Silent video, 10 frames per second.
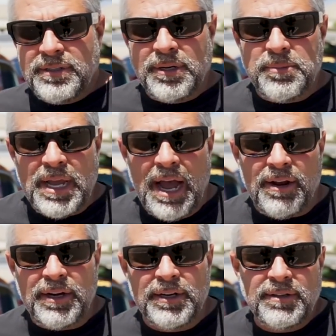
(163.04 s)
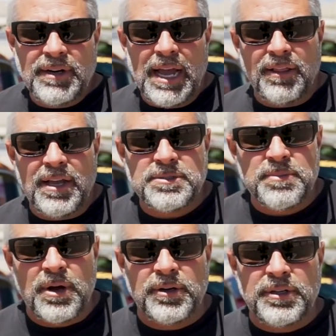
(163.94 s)
that'll be out here, LS
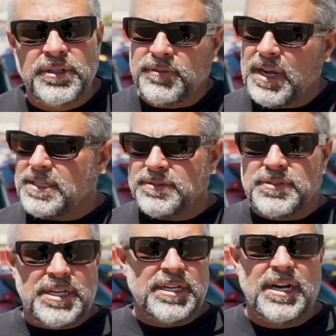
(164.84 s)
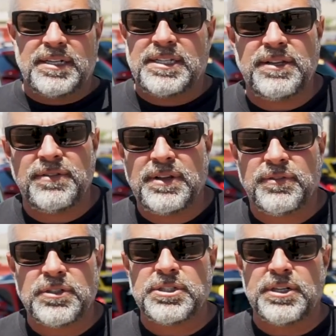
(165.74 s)
motor. You guys have seen it on TV
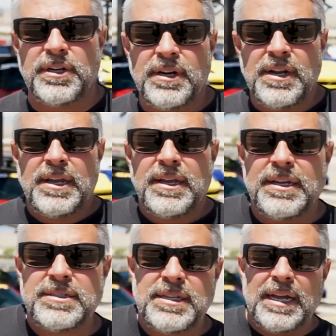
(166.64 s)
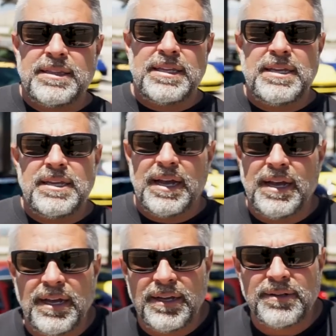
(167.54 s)
for sure. It's got the
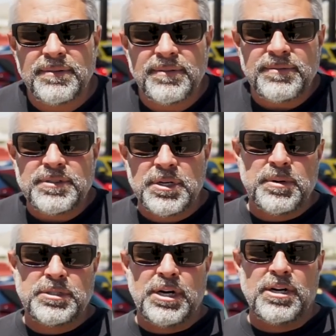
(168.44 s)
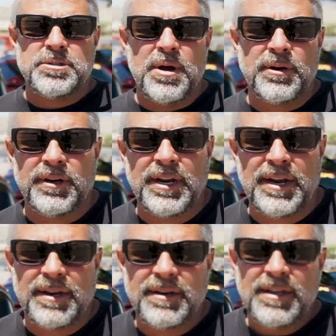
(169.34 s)
turbocharged motor in
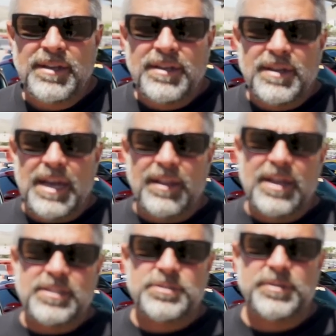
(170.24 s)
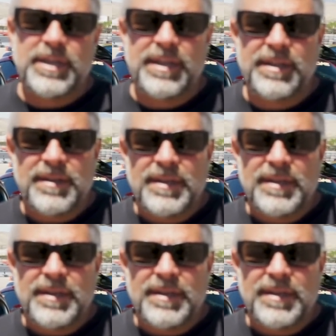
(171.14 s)
it, LS3,